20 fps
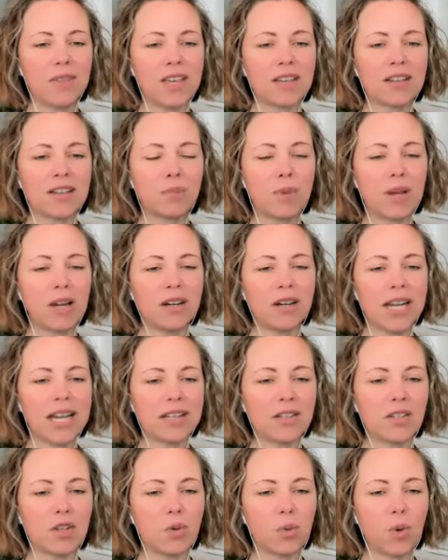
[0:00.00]
the
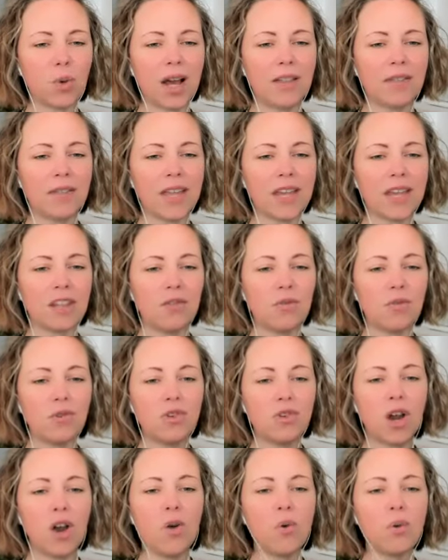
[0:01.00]
experience you want that you
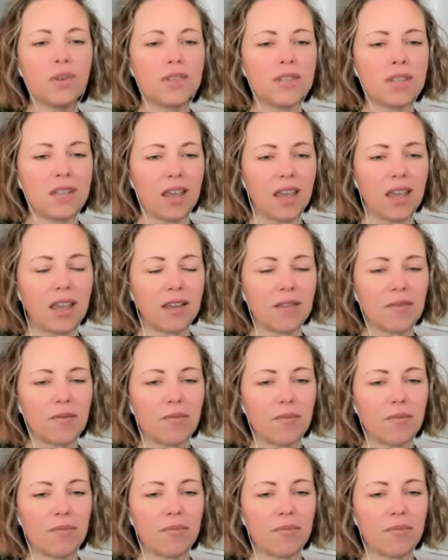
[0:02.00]
don't see,